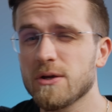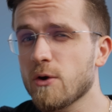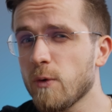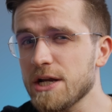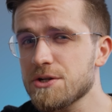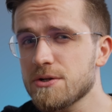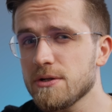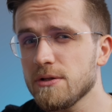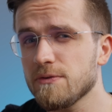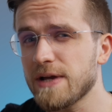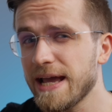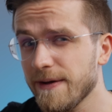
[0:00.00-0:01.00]
the question
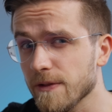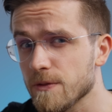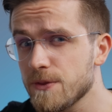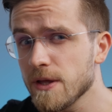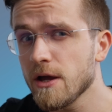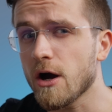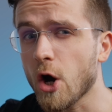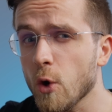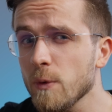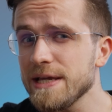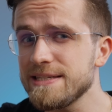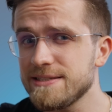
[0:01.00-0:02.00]
of health
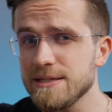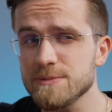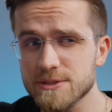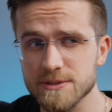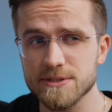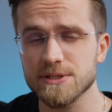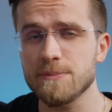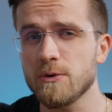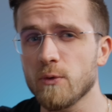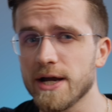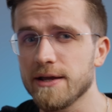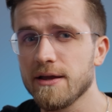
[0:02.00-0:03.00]
always seems to slip
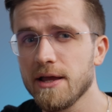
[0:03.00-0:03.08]
away.